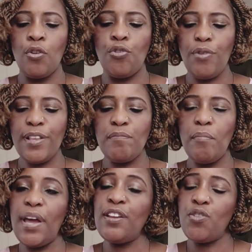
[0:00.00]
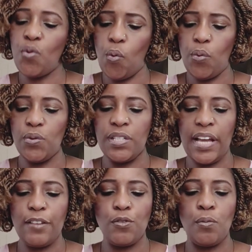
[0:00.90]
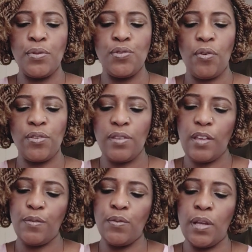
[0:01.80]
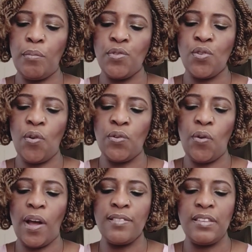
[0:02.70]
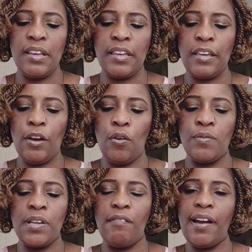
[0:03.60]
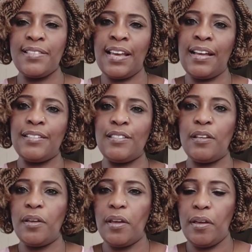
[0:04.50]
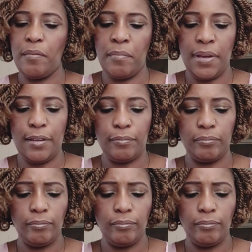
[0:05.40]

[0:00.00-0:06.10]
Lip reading: Great men know that to be successful, they must honor and take care of their right-hand men.